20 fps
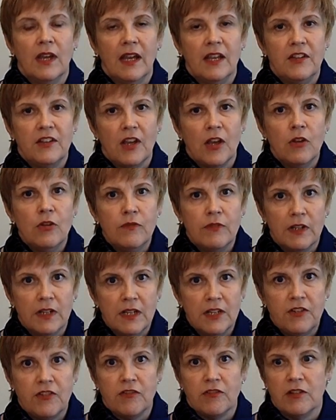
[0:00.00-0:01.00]
and
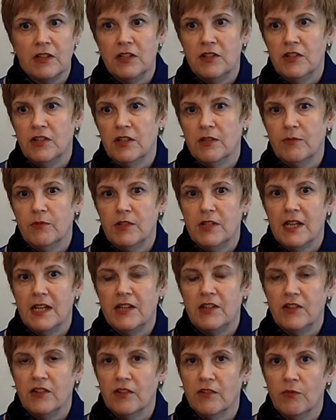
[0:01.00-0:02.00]
over-literal
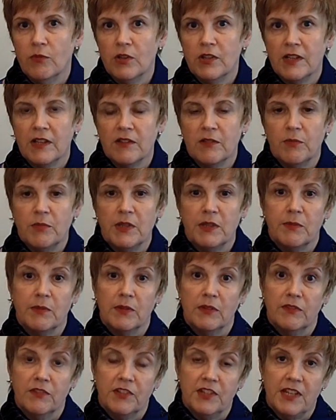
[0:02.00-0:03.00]
interpretation of what other
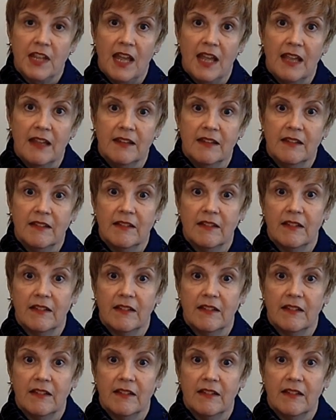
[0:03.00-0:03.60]
people have said.